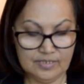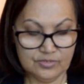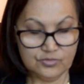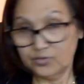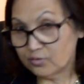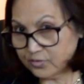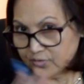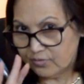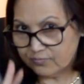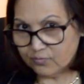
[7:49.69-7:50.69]
So those are
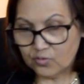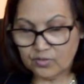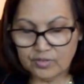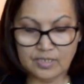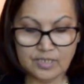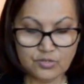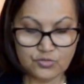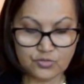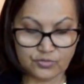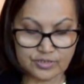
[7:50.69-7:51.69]
your 4
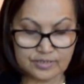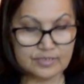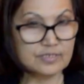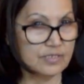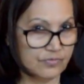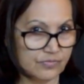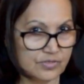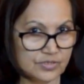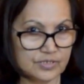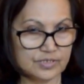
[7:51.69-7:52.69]
choices in the
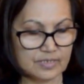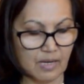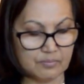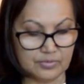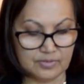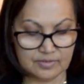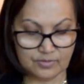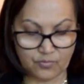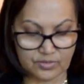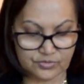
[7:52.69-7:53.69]
first sample
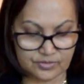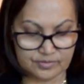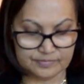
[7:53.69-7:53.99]
question.